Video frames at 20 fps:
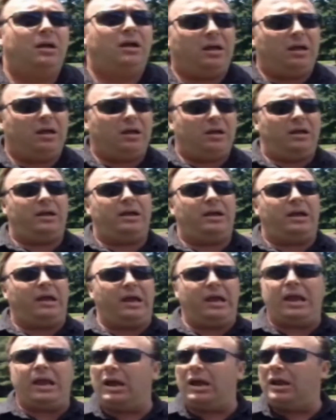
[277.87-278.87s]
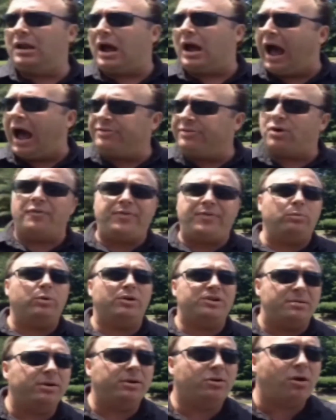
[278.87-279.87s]
is. And
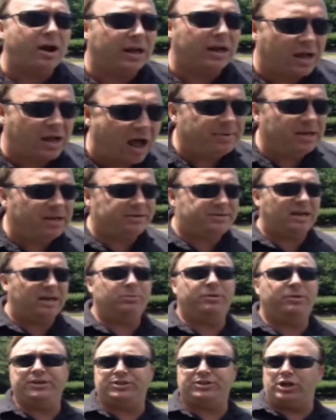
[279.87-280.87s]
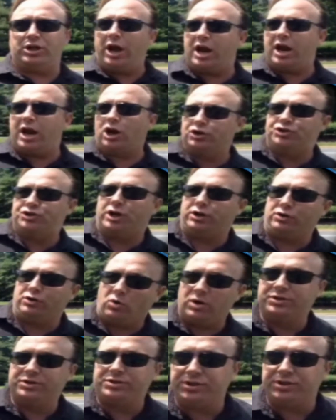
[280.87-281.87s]
I thought they were a Democratic comedy team when they said,
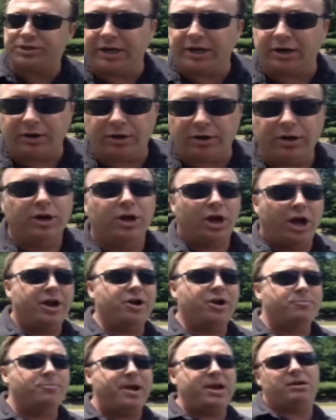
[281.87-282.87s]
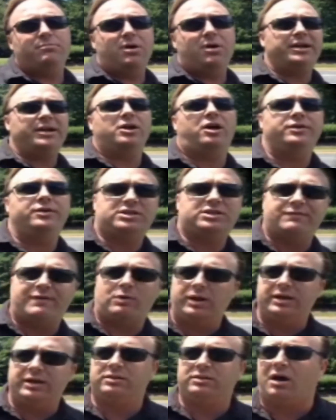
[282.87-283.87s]
hey, I heard Chuck Norris is here, and hey, you're making
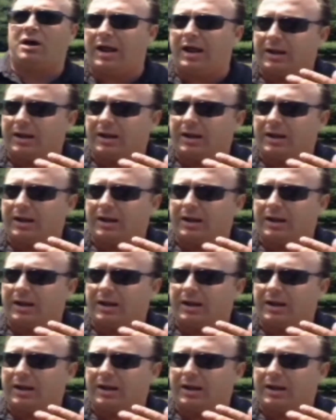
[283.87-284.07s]
money, all